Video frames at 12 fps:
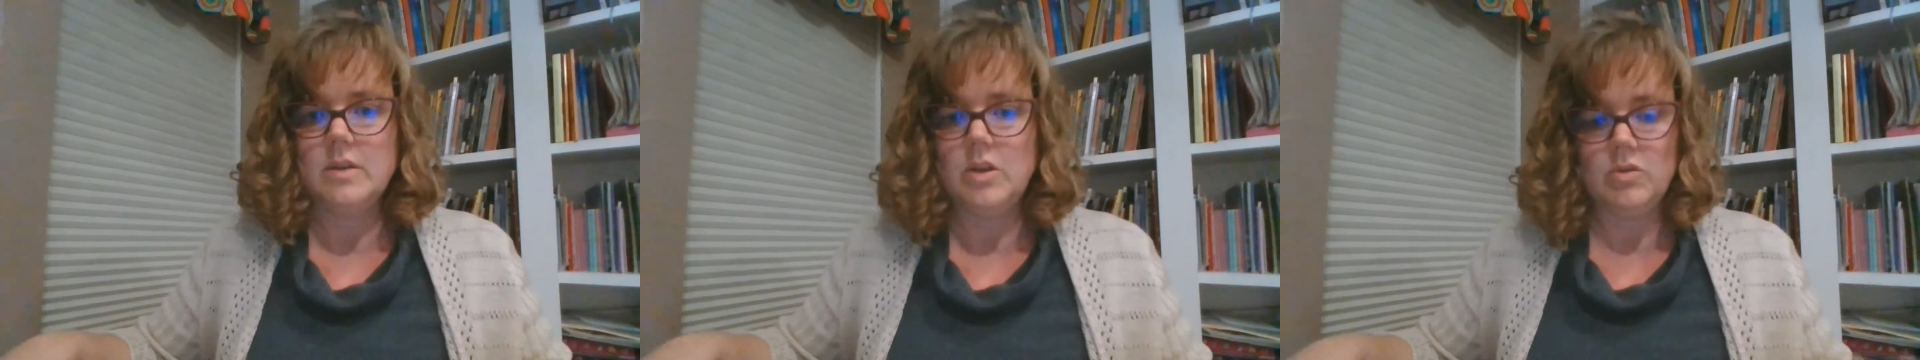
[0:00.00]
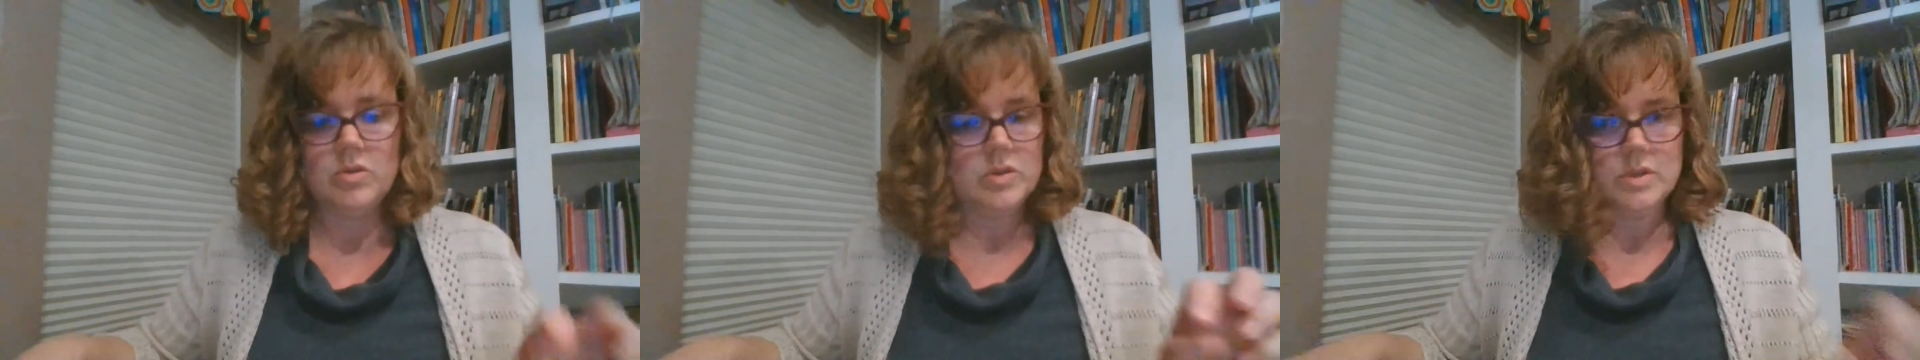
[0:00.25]

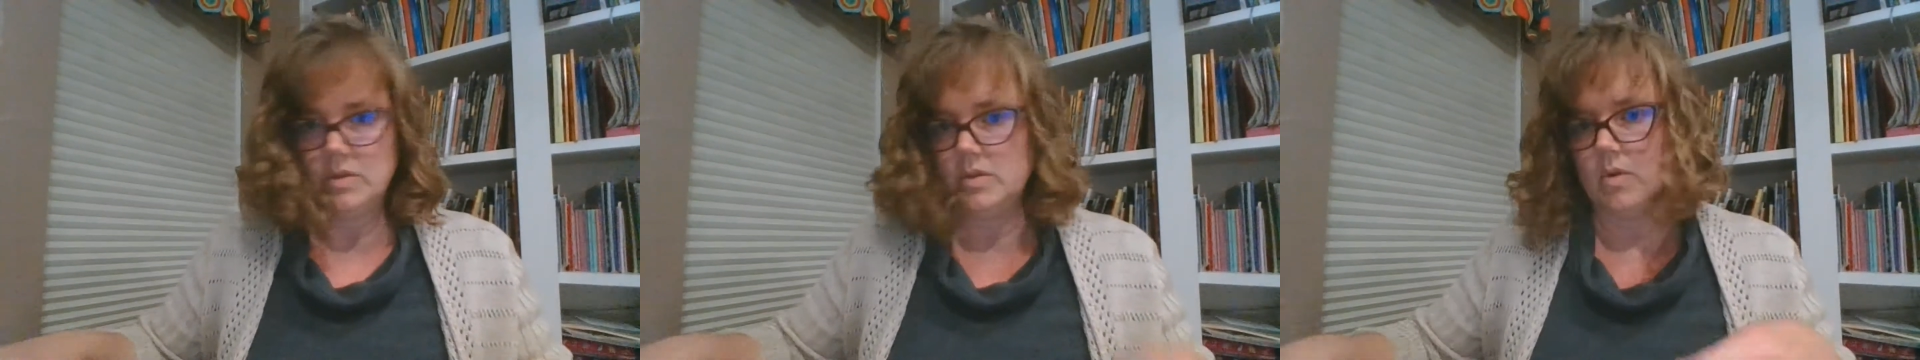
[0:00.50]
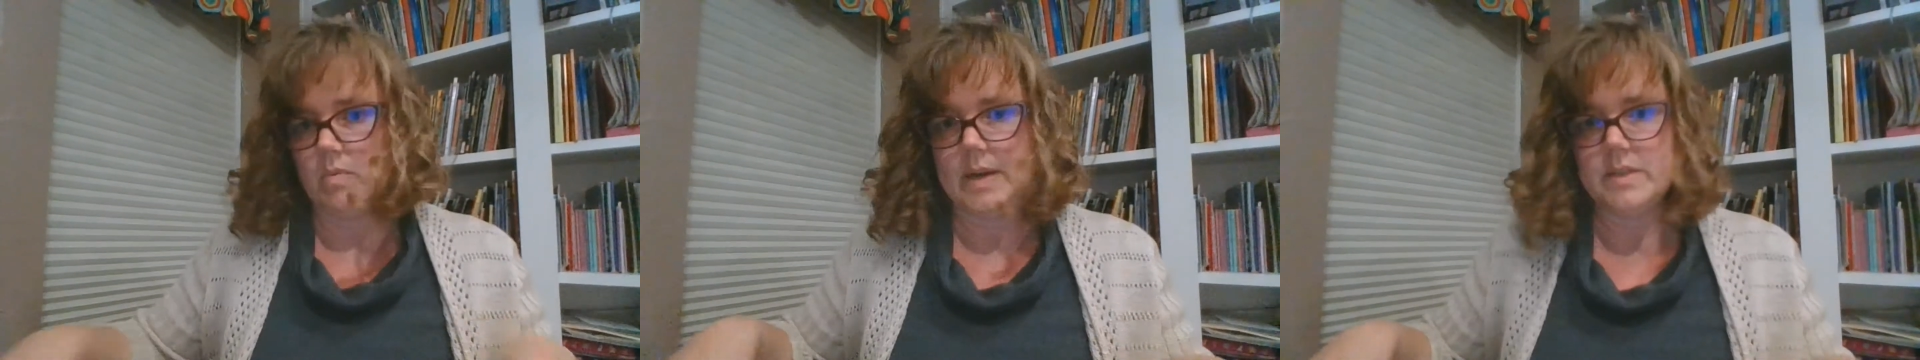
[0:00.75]
you can just
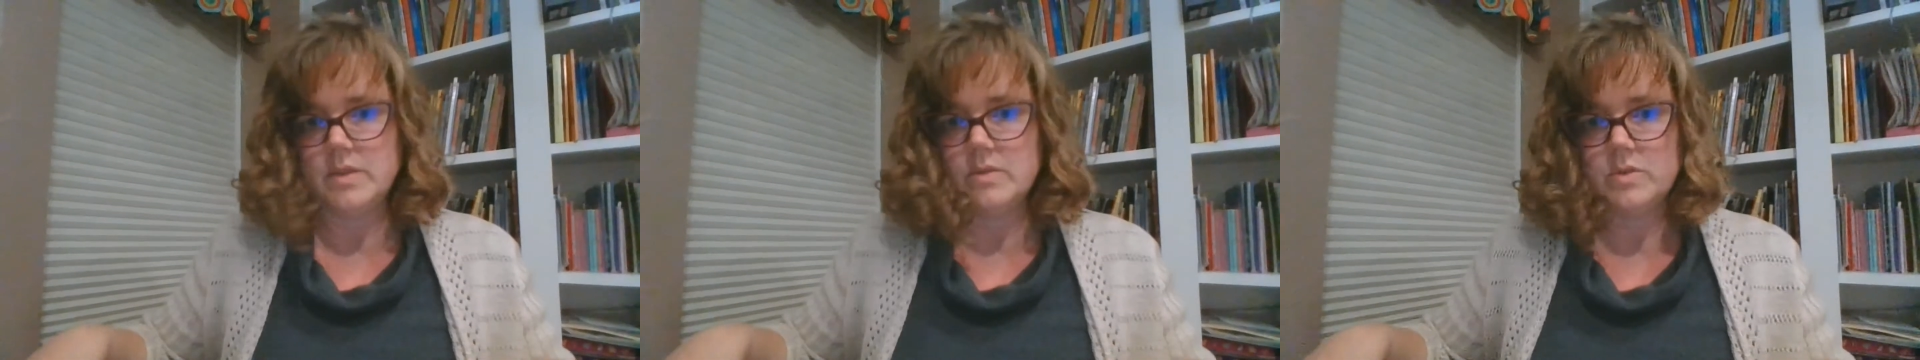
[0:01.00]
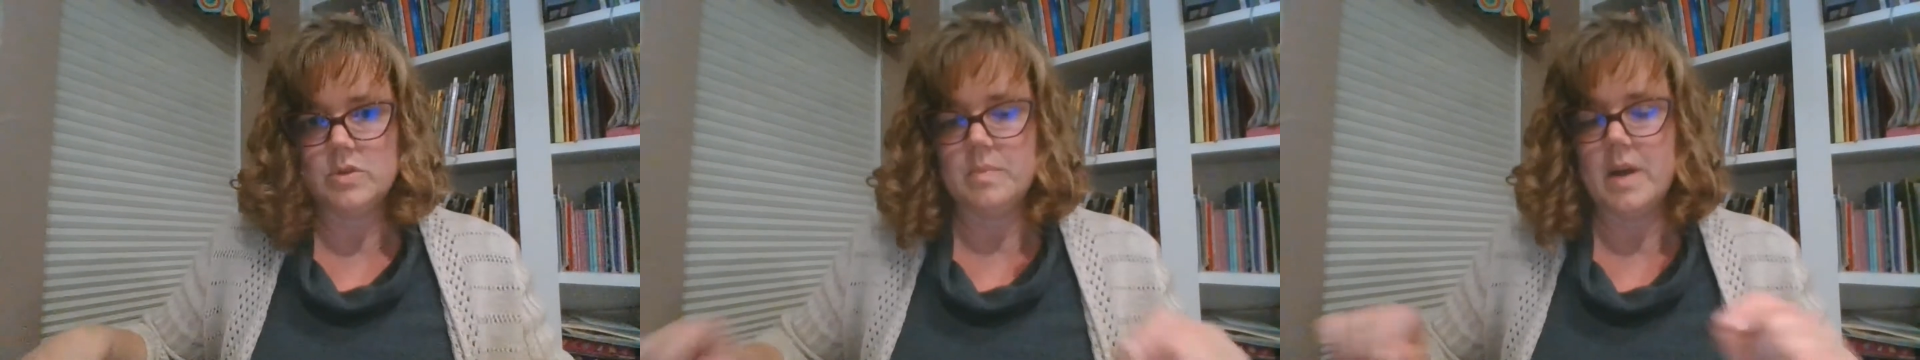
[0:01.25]
go right to
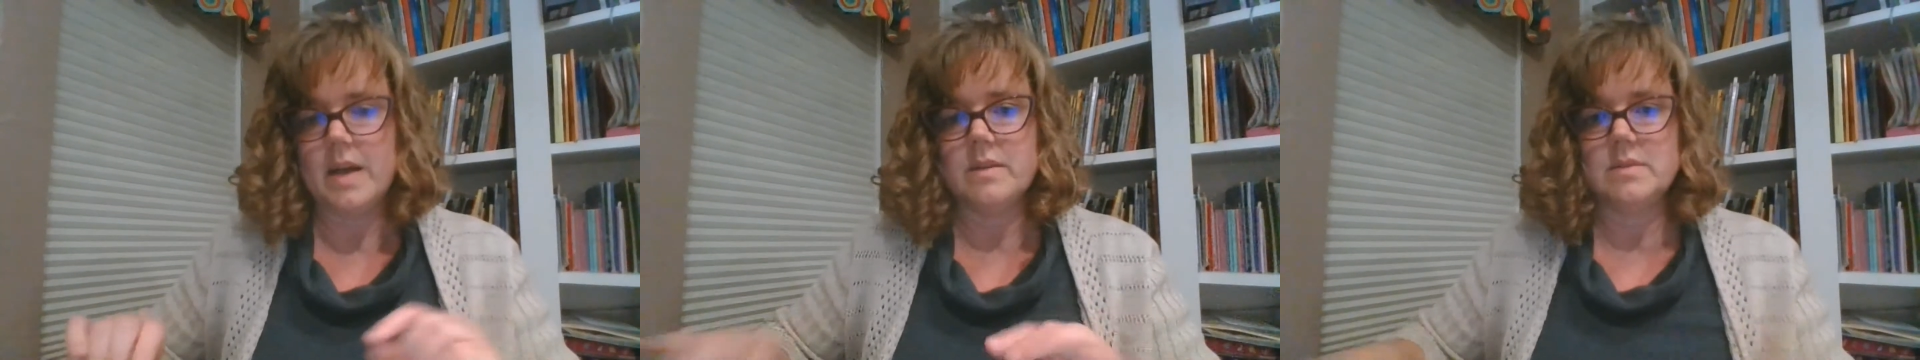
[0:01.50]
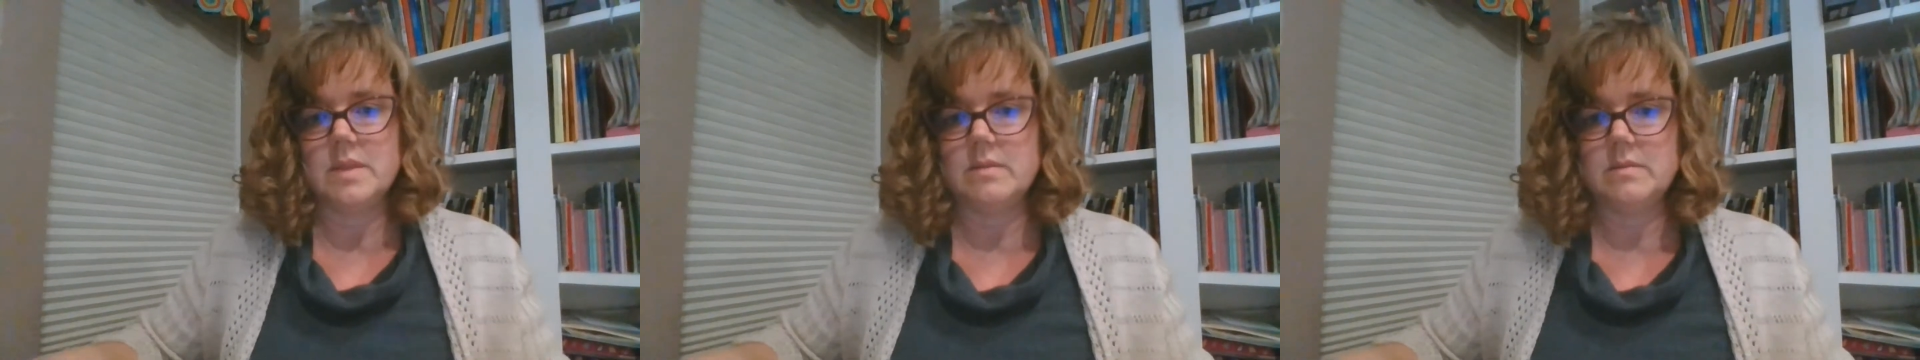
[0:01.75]
those two
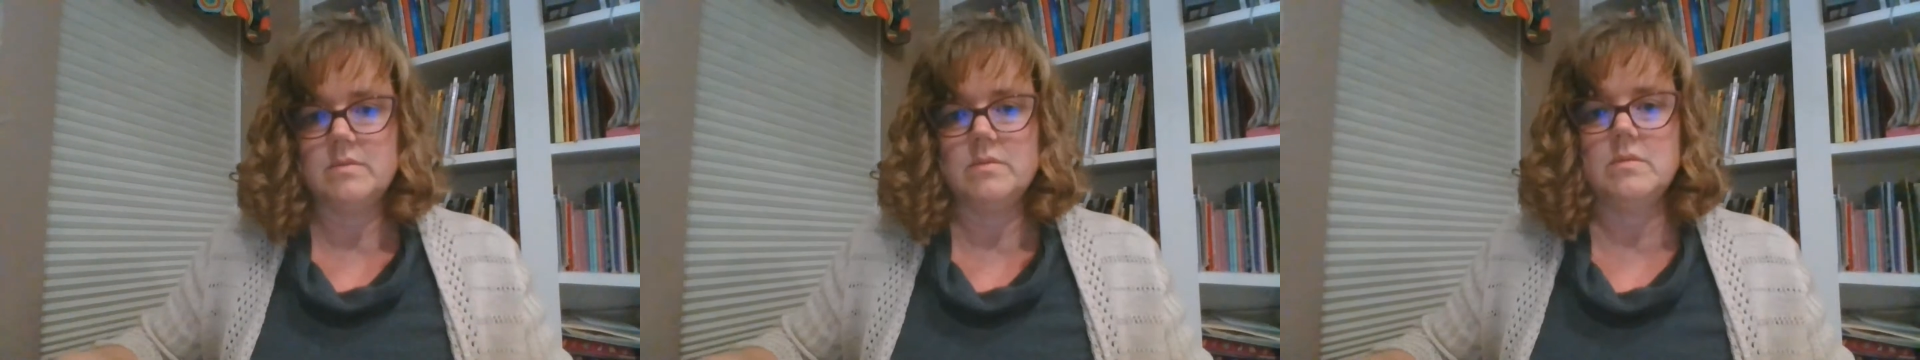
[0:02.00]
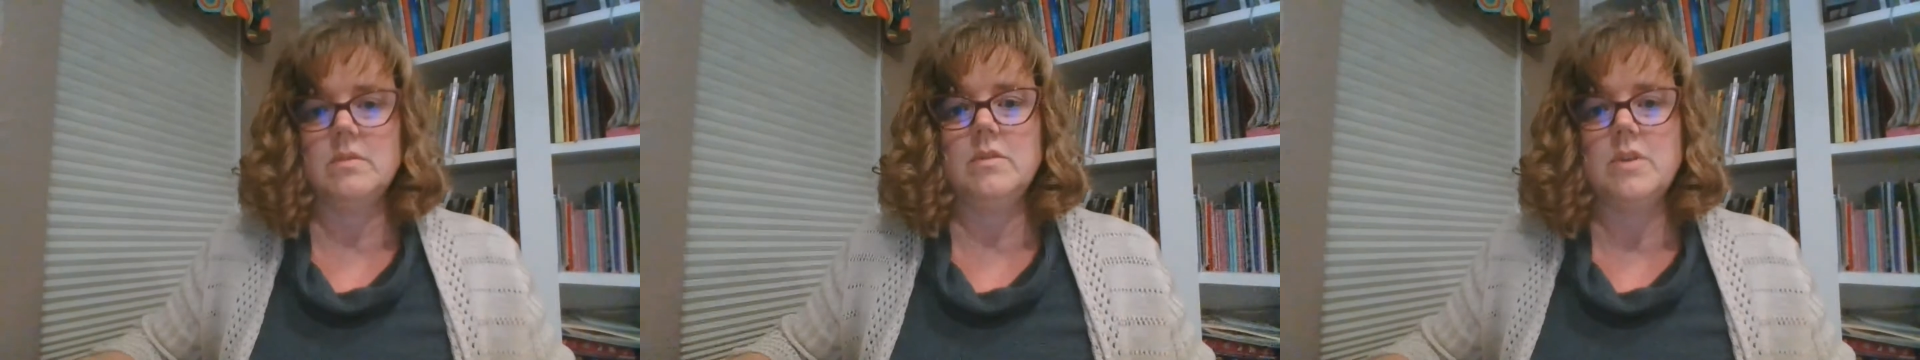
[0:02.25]
piles and
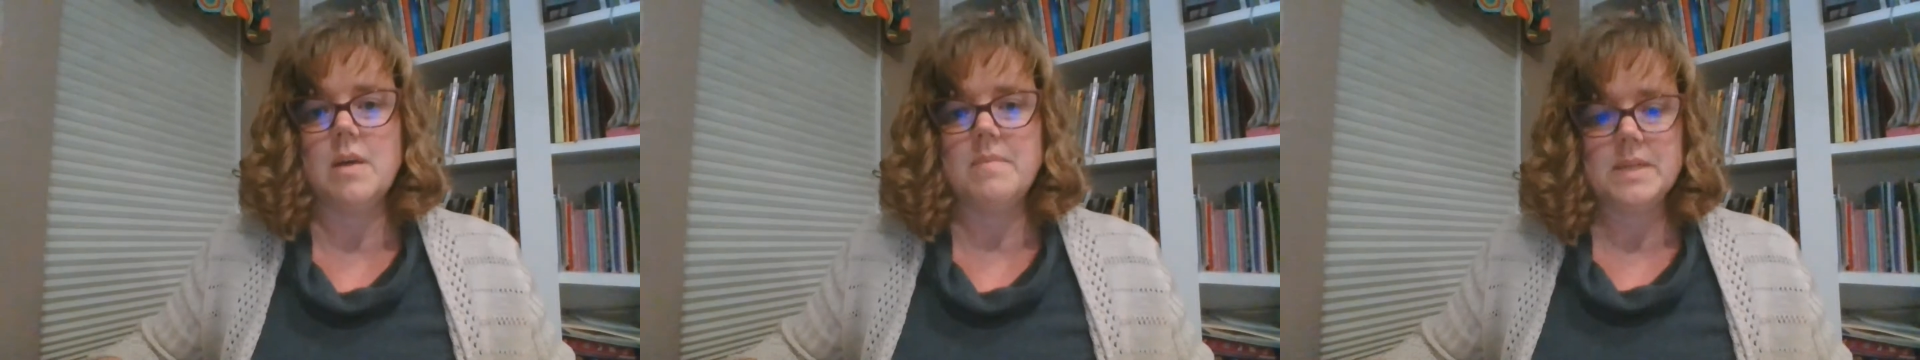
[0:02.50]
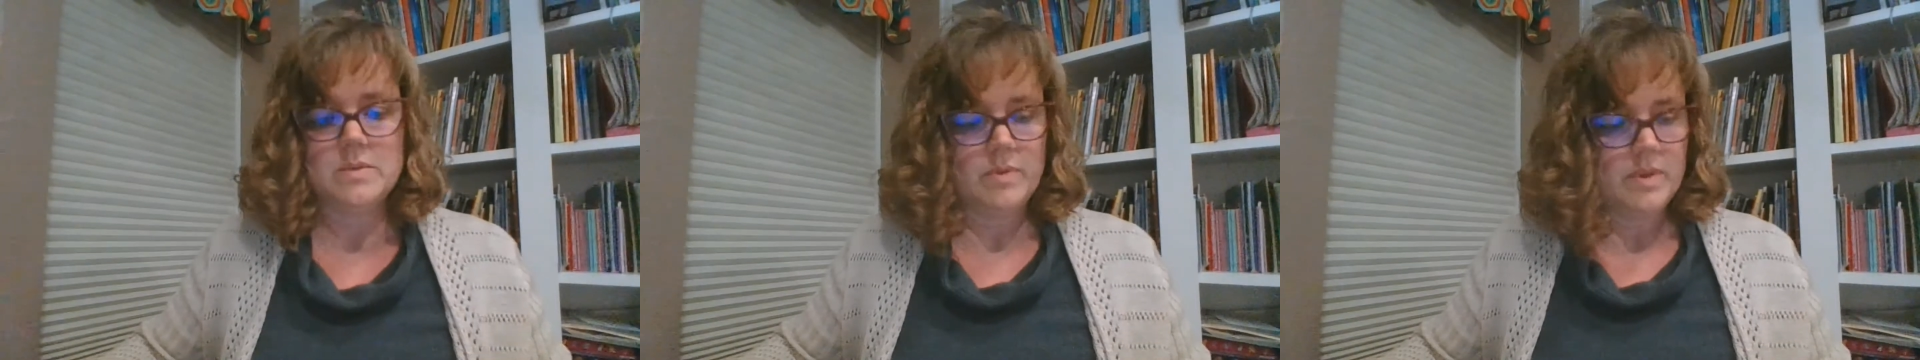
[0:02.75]
not
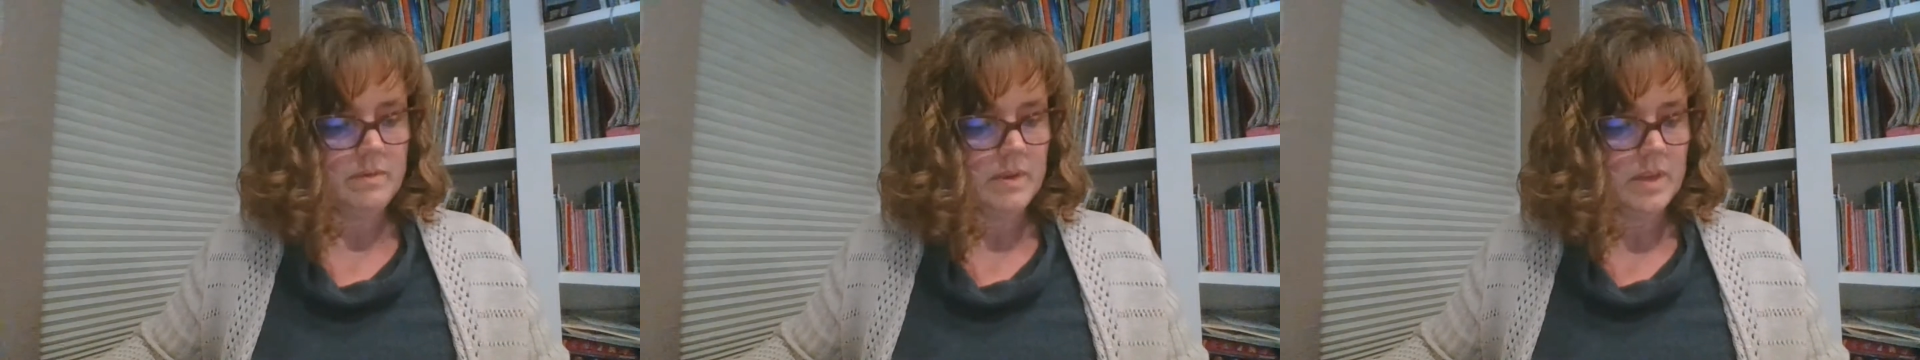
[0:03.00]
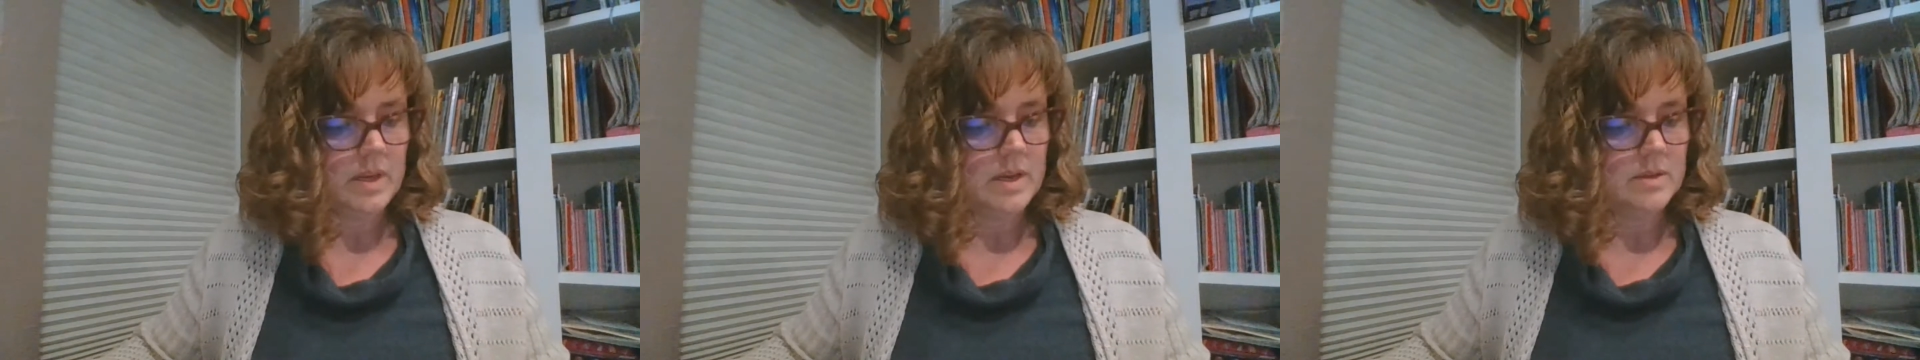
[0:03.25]
mess with
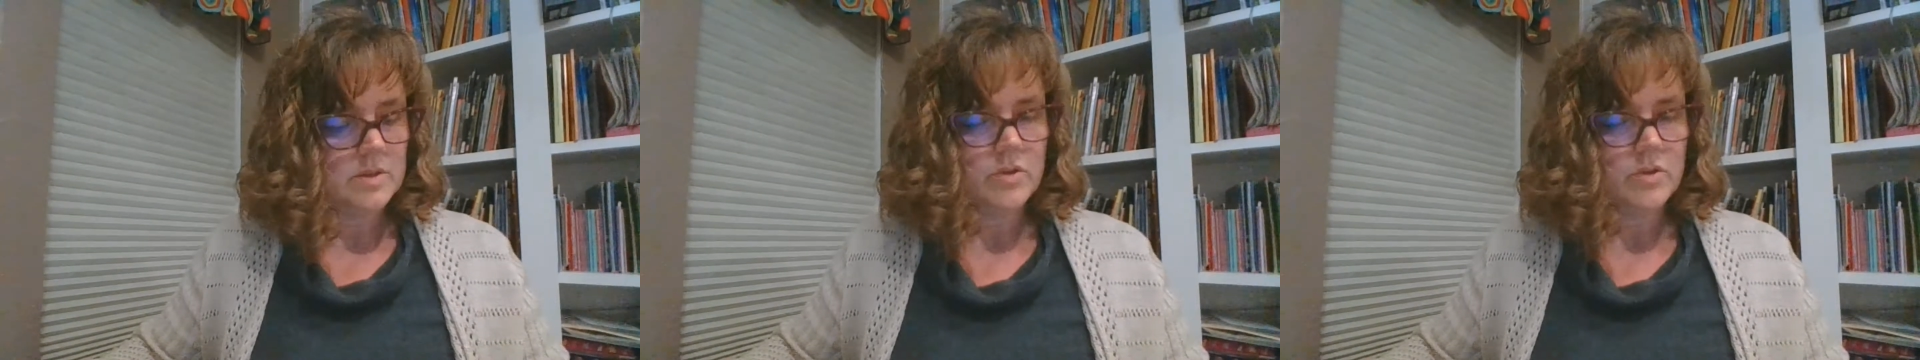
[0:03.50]
everything else.